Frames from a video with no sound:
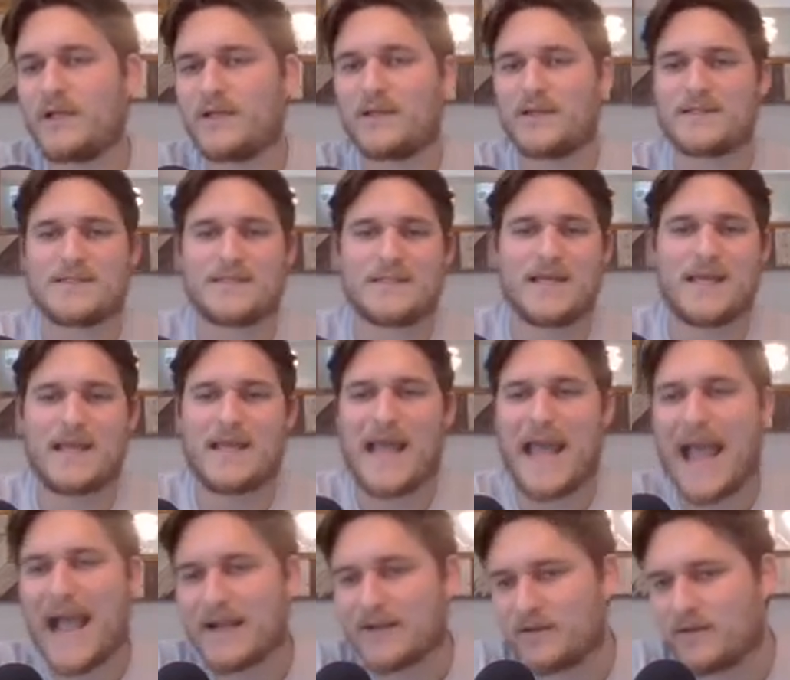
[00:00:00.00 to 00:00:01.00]
let's say,
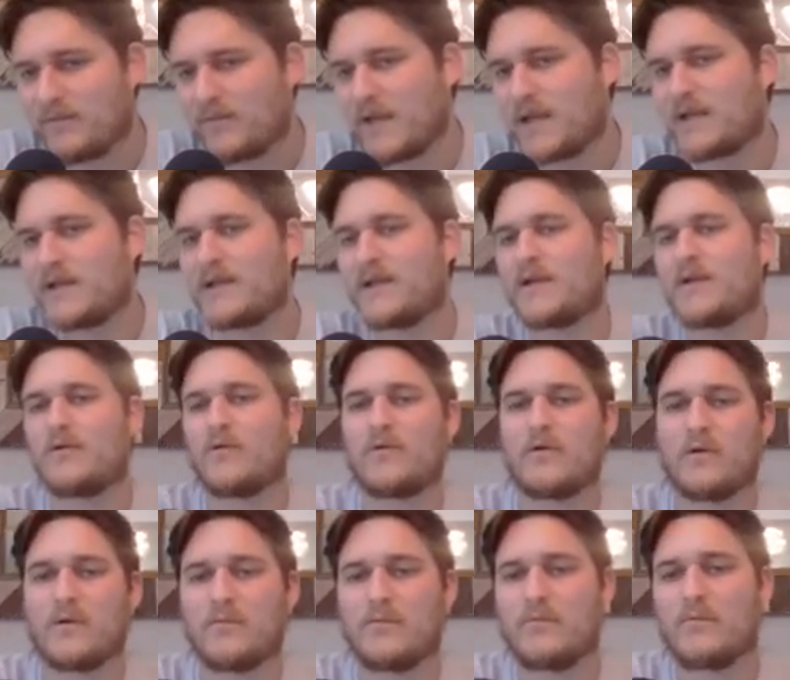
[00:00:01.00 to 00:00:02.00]
activated
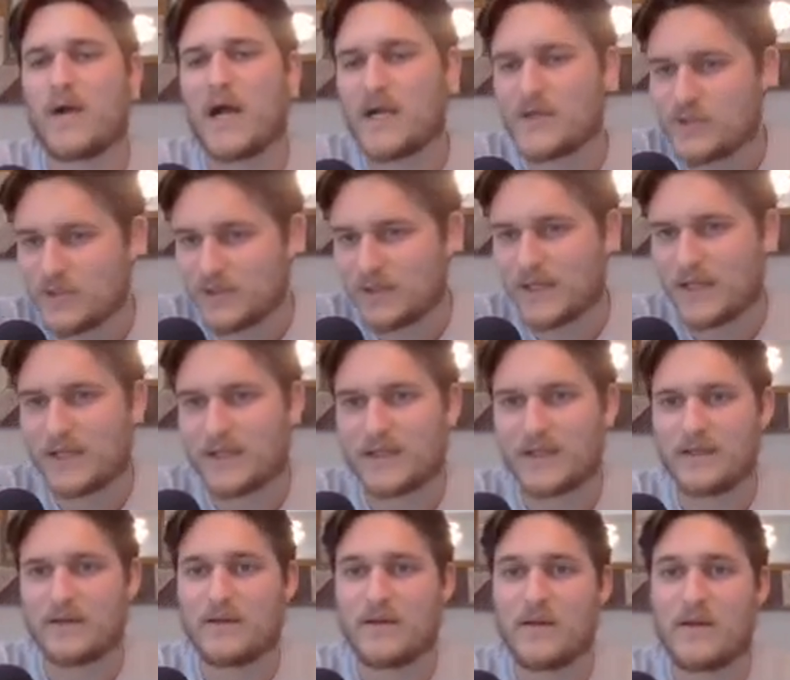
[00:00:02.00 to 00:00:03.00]
or
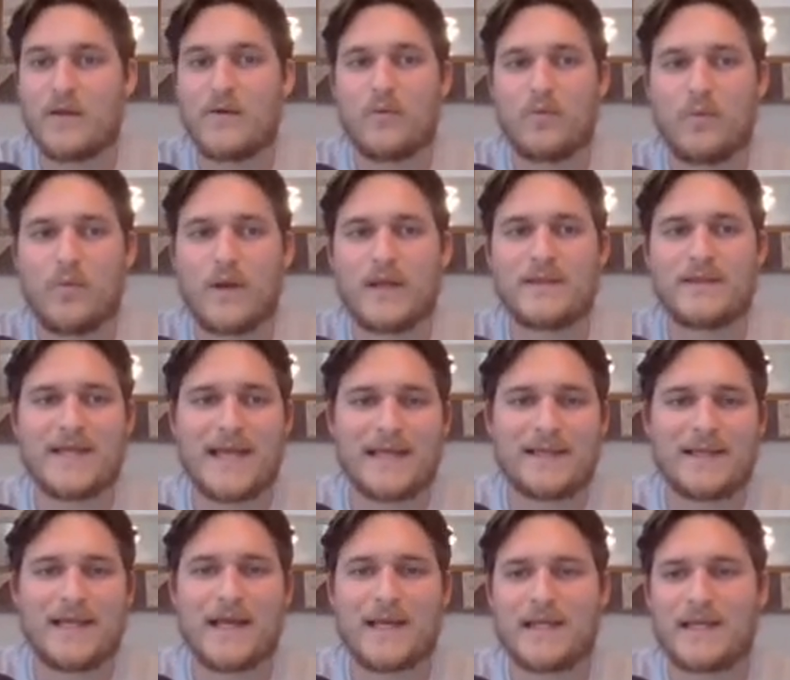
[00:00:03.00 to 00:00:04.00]
modulated when
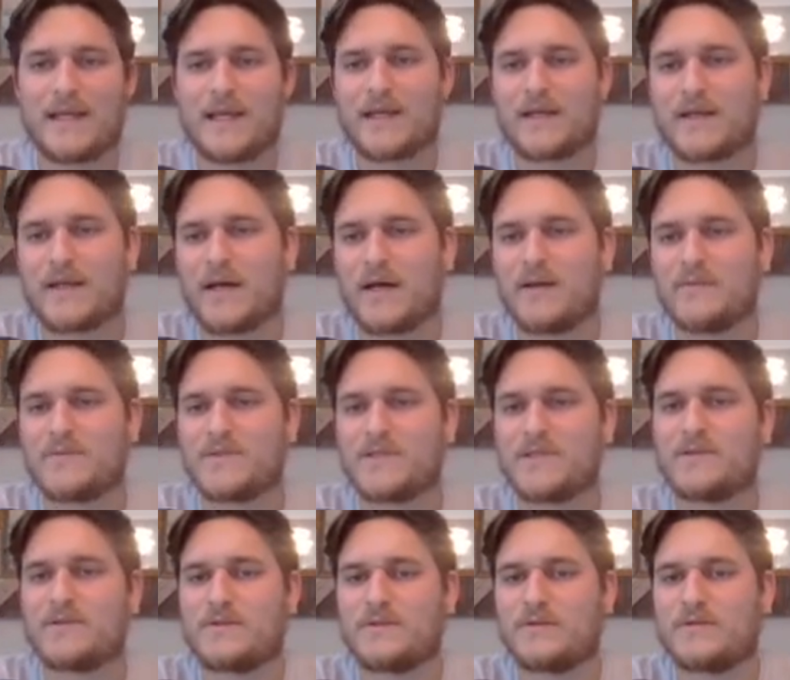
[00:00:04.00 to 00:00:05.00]
that ligand comes
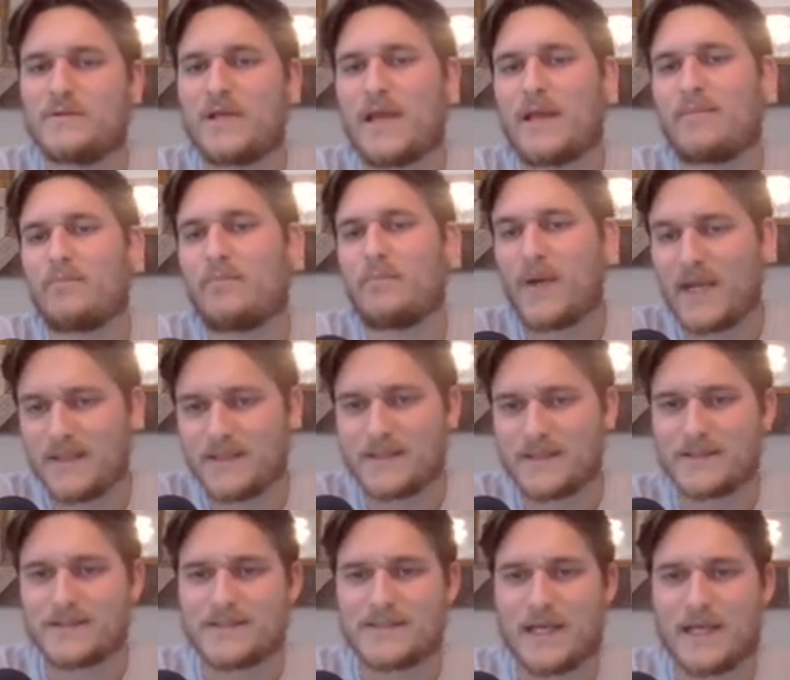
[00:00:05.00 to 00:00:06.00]
into that
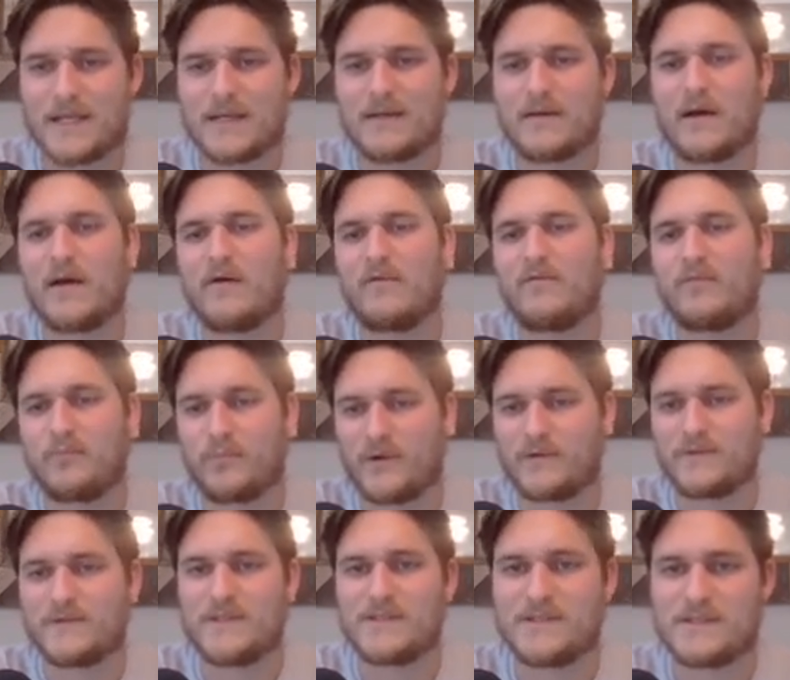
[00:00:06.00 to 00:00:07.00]
binding site of
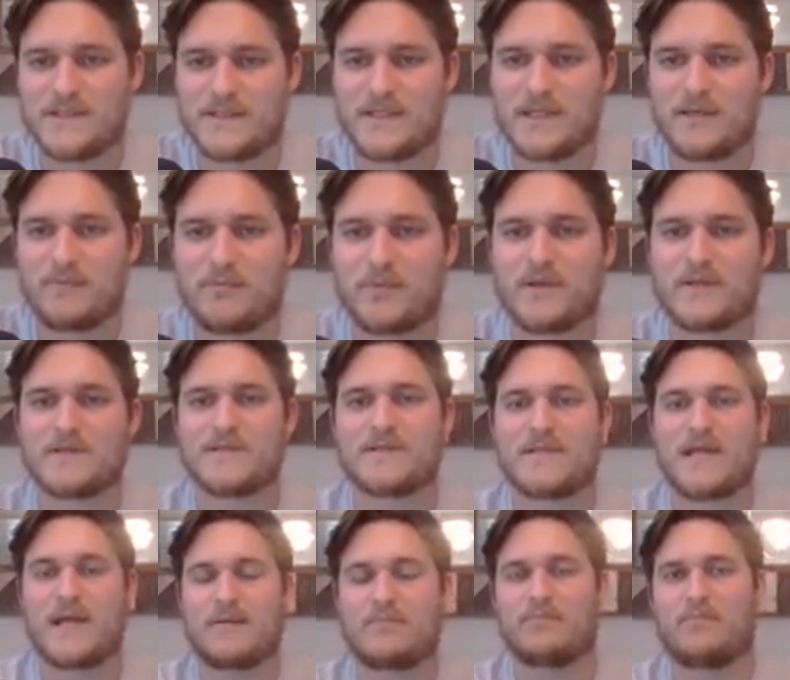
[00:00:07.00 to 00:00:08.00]
protein C, because
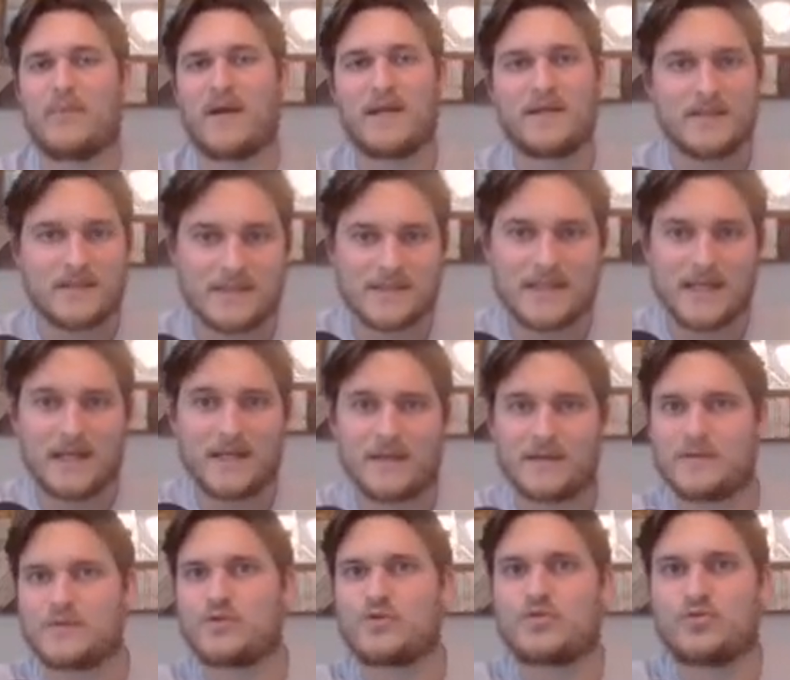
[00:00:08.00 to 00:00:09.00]
that binding site,
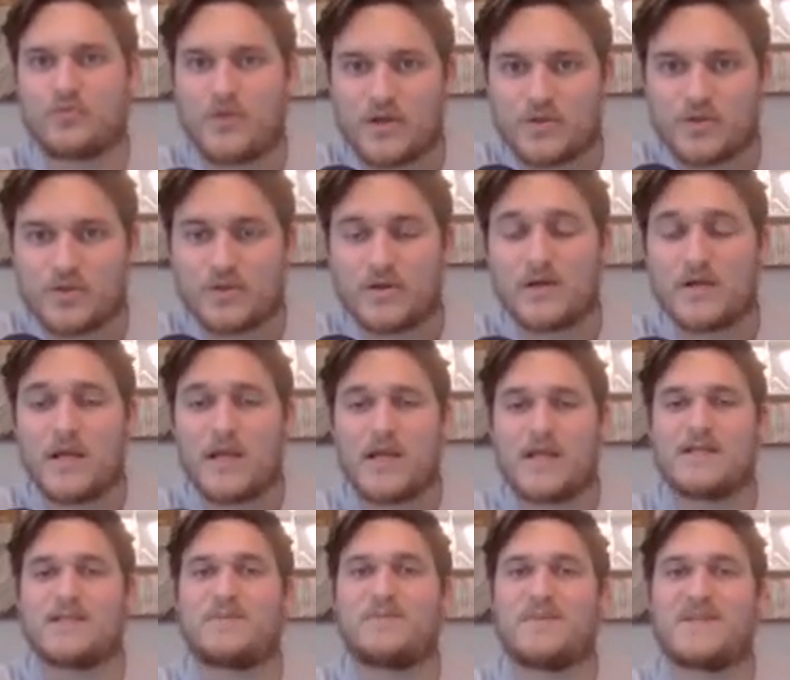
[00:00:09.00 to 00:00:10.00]
its structure,
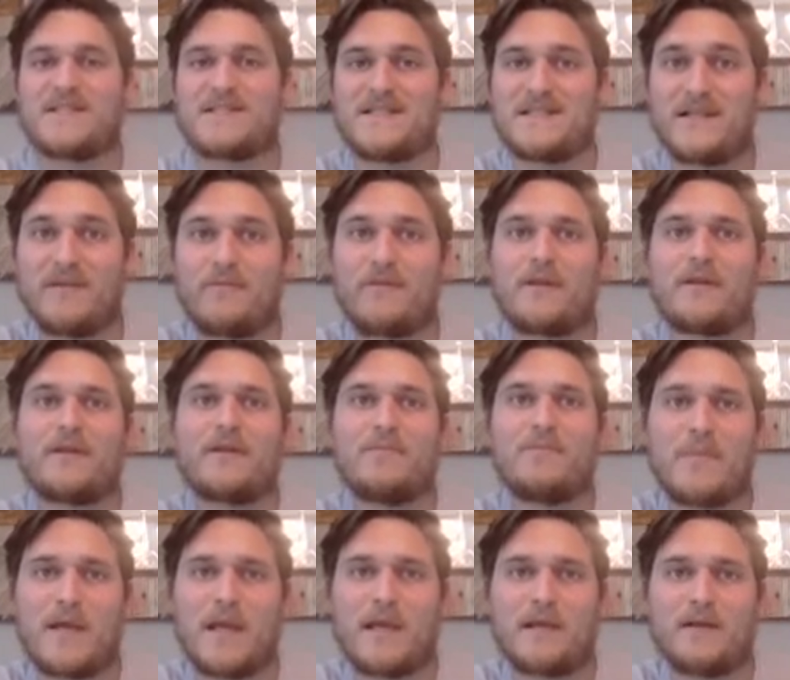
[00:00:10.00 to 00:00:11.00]
is specifically
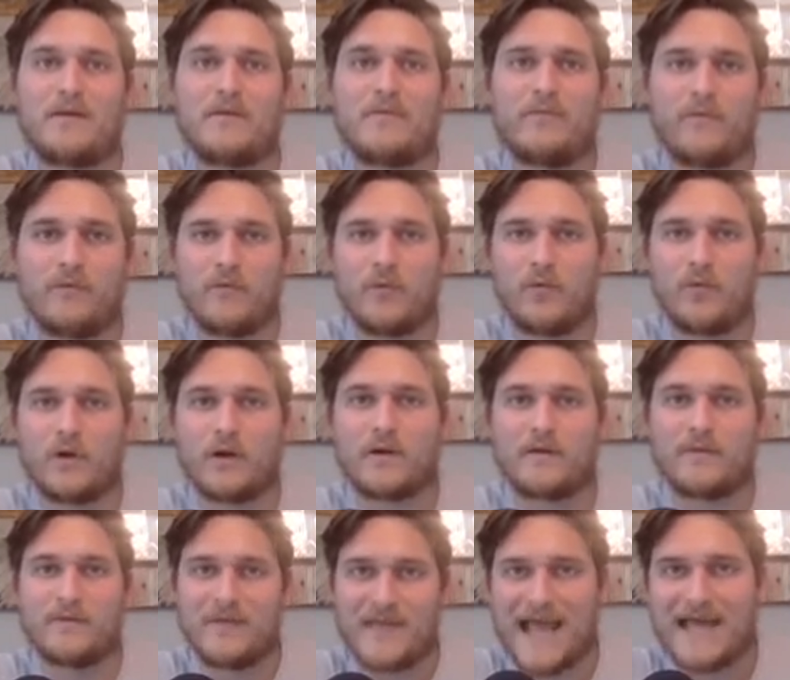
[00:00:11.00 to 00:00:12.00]
made
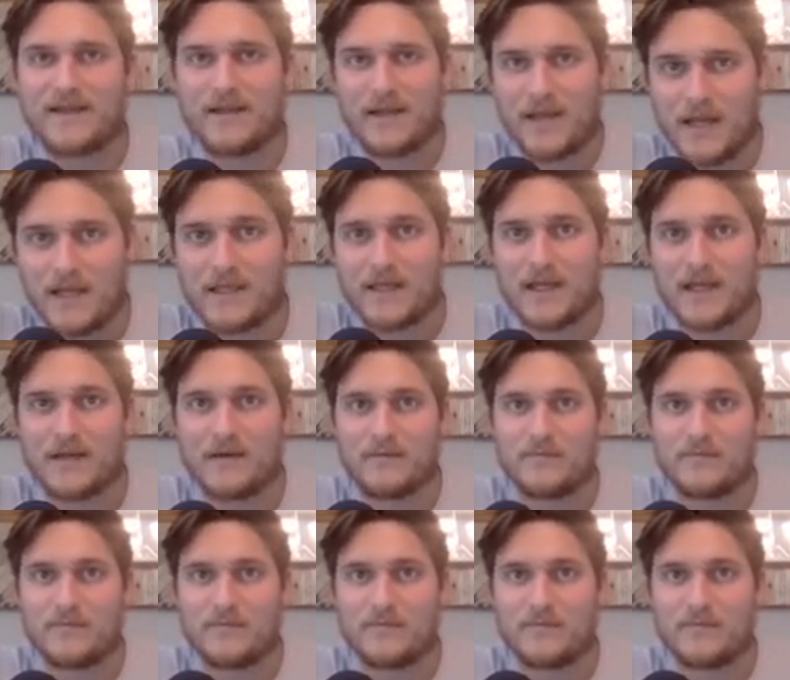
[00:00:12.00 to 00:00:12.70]
for that ligand.